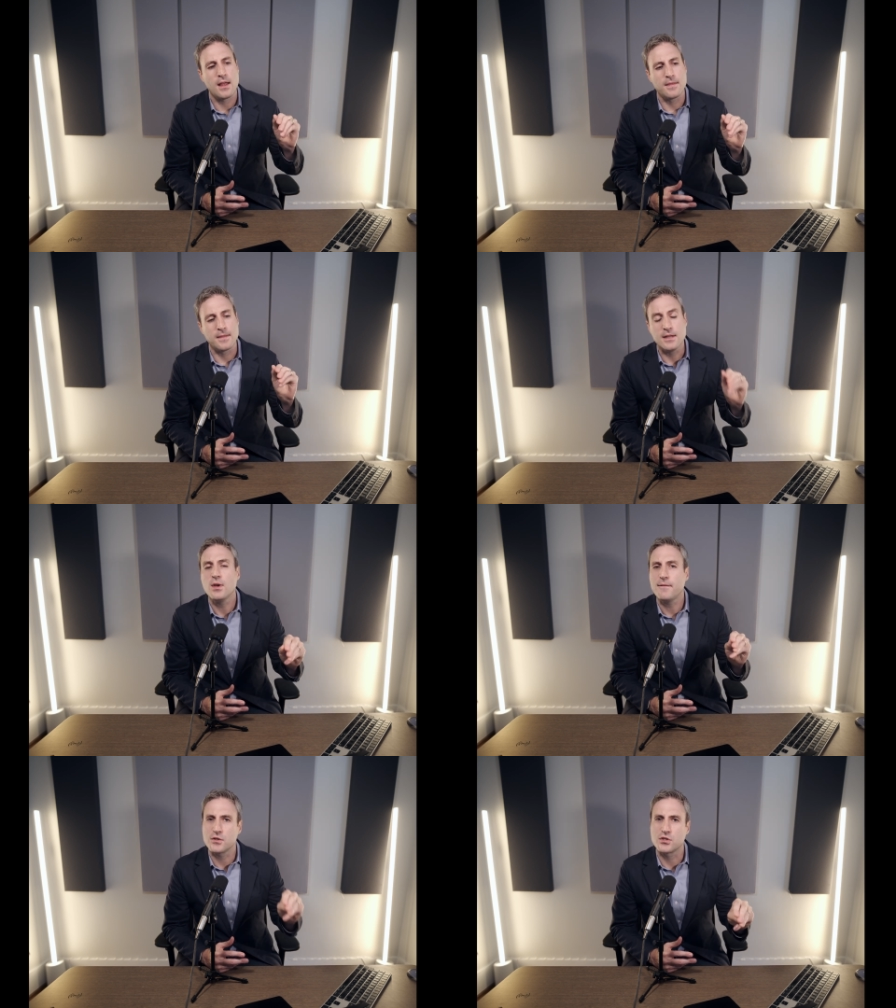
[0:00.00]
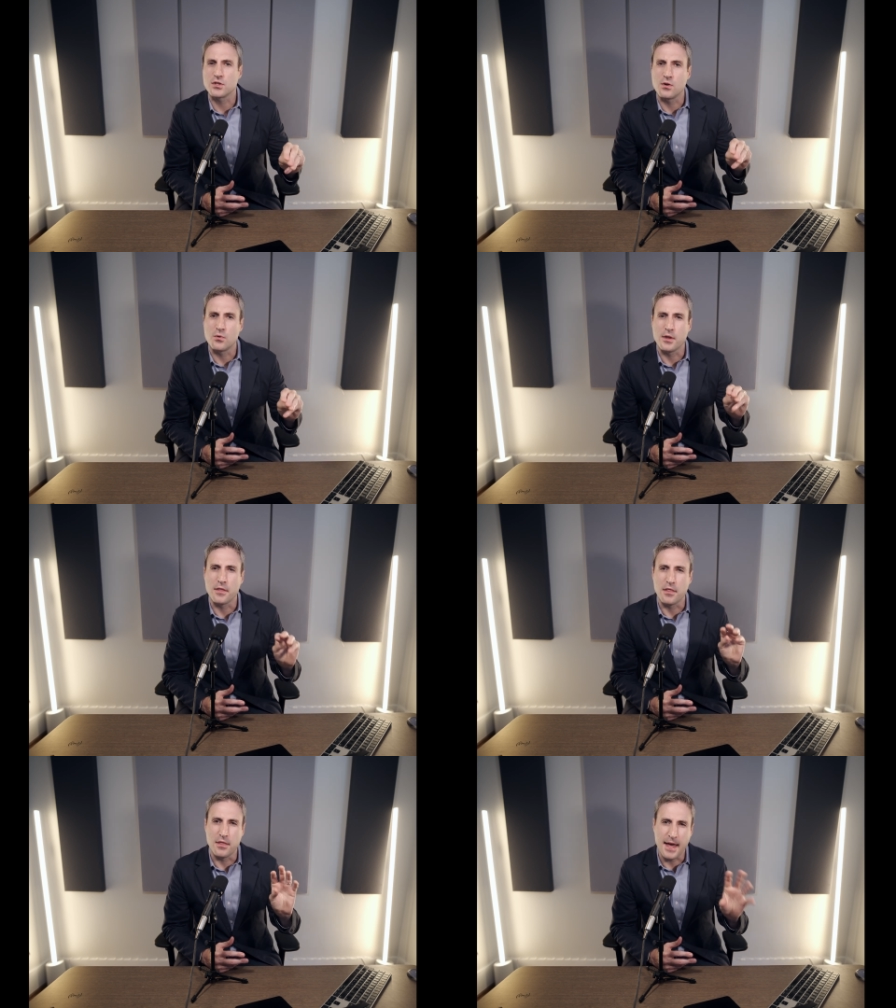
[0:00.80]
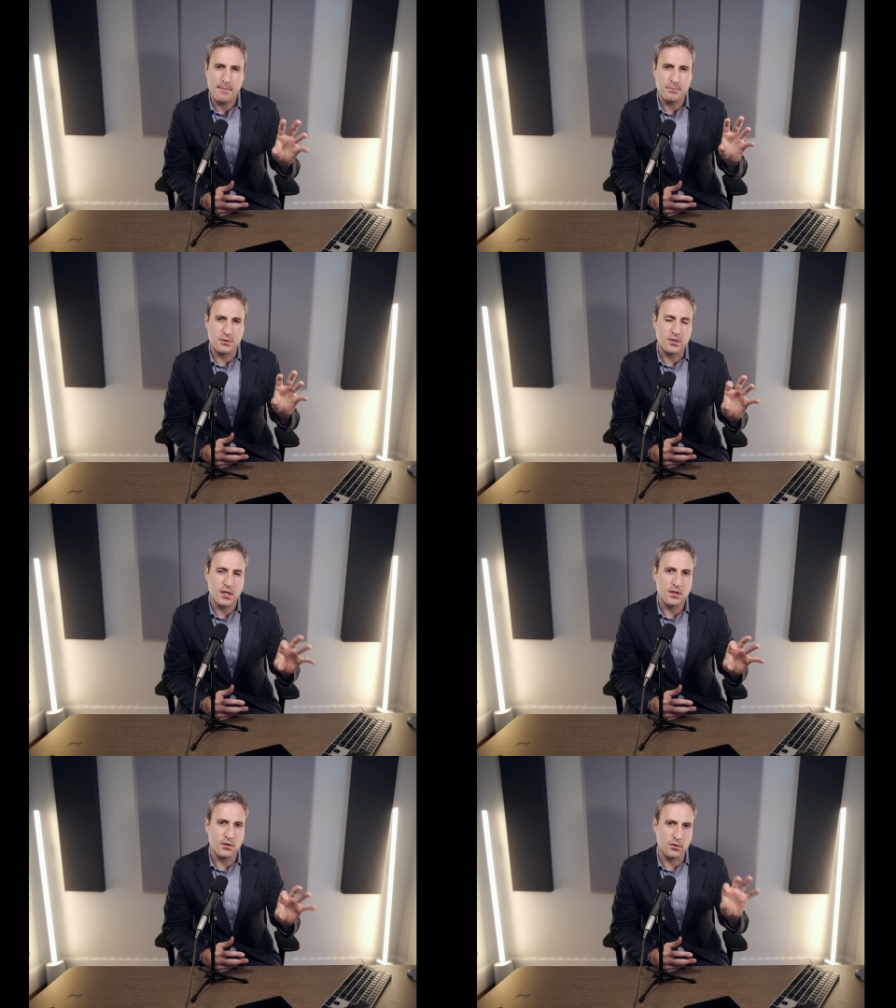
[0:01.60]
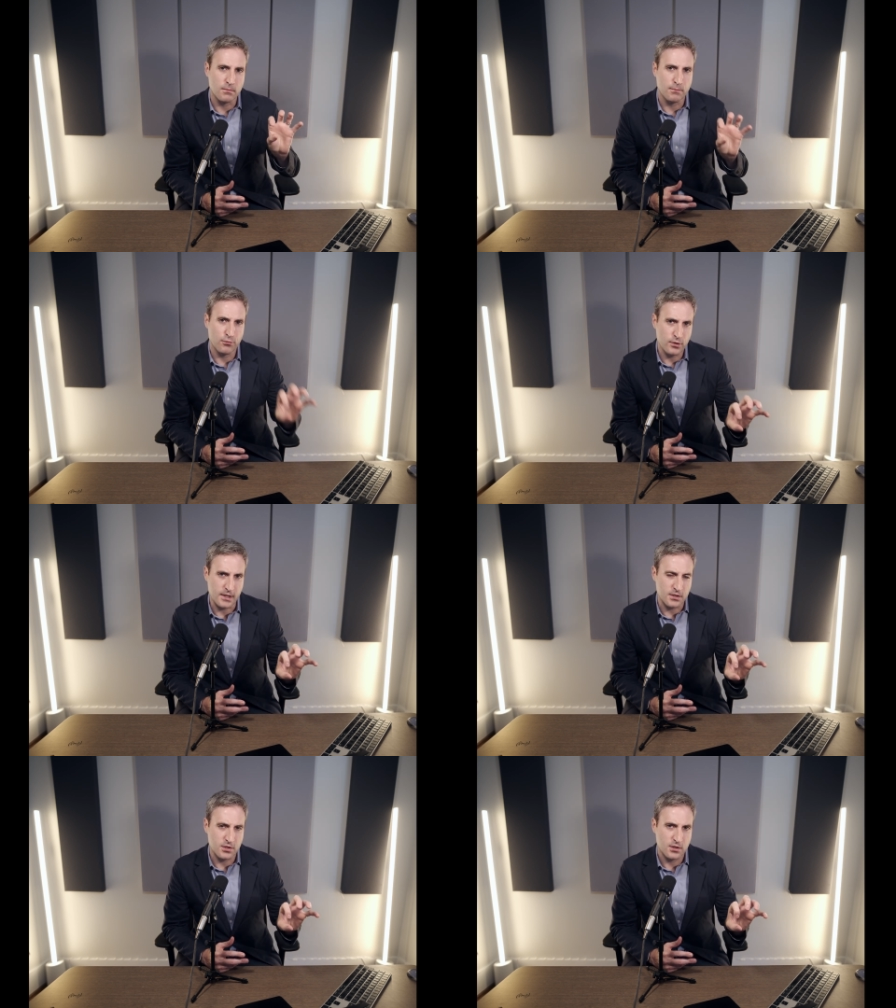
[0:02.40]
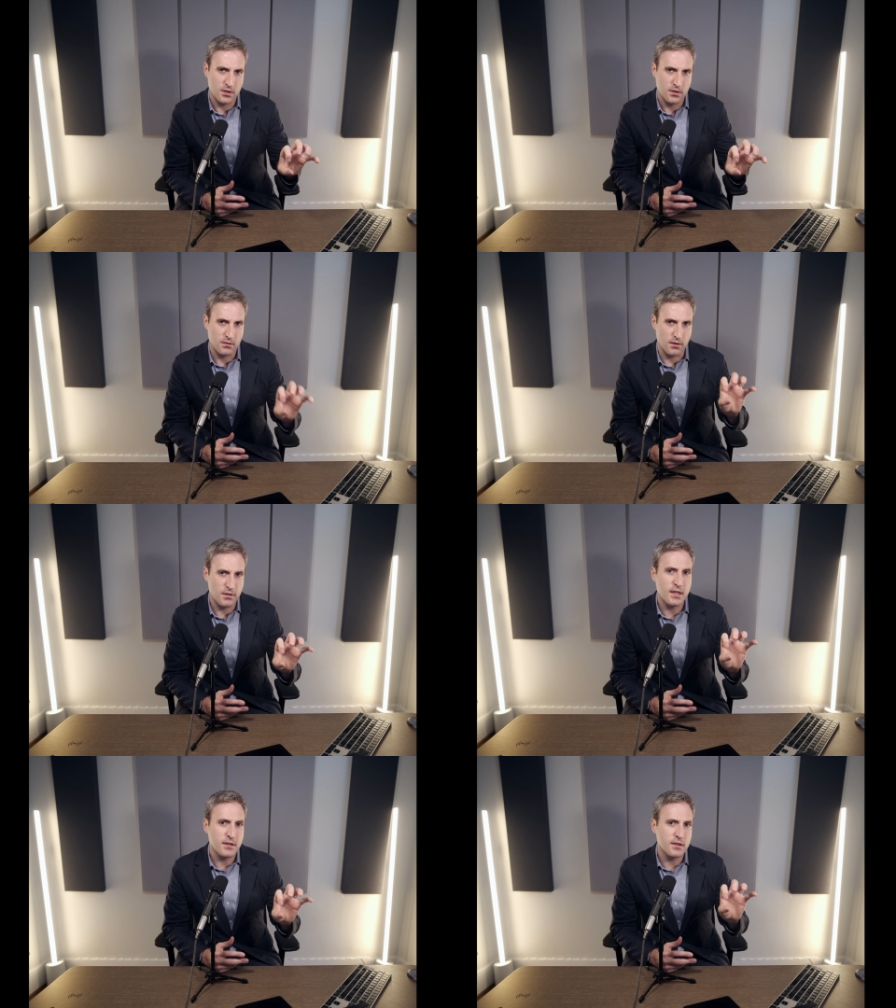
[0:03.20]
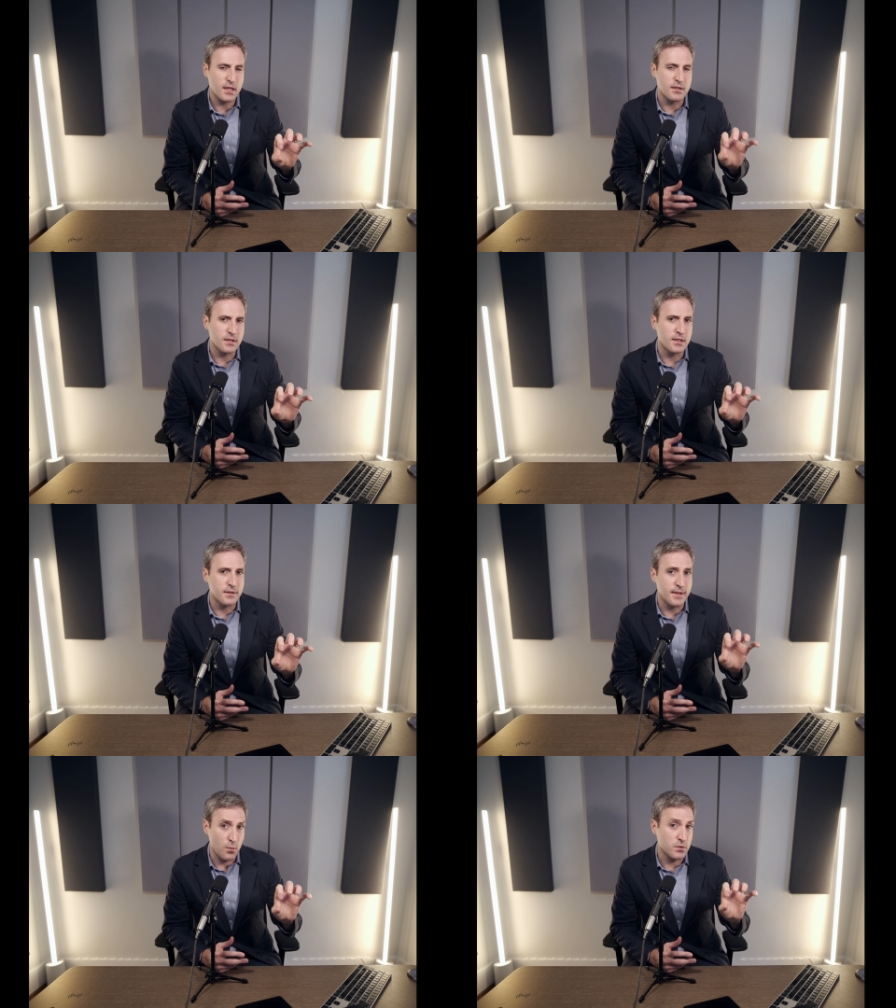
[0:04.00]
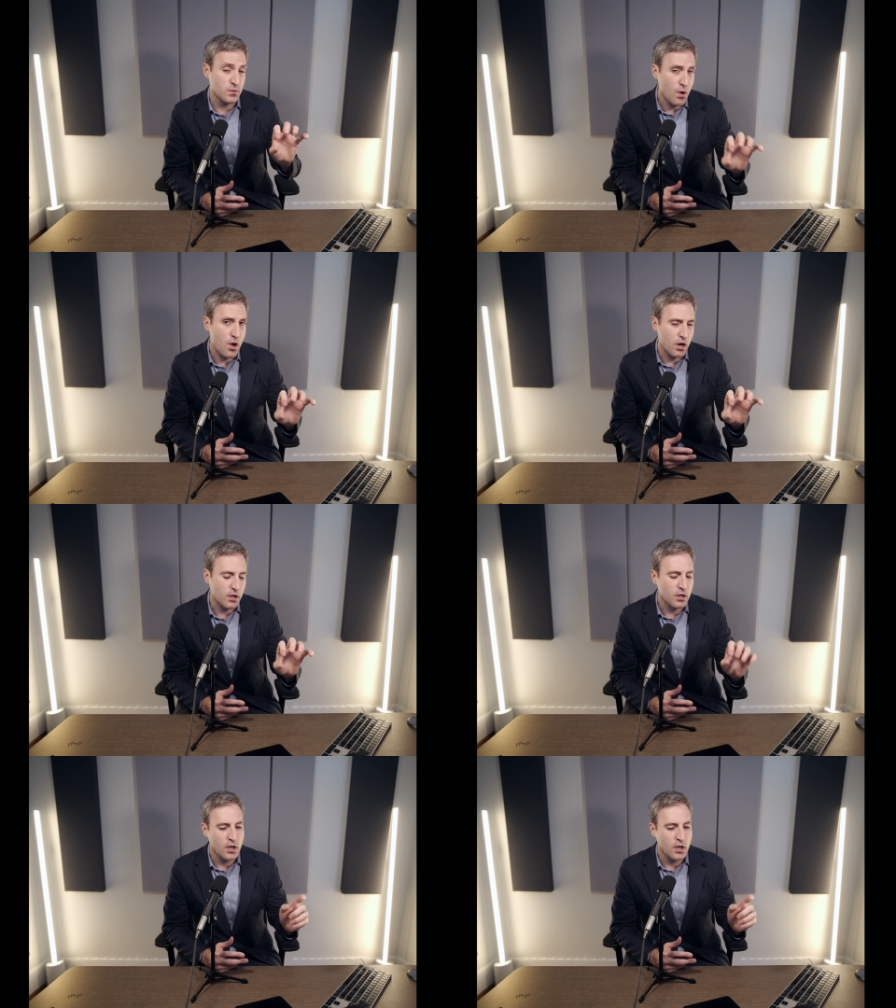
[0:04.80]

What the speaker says: Then you have to show that that particular breach, the thing that they did that was wrong,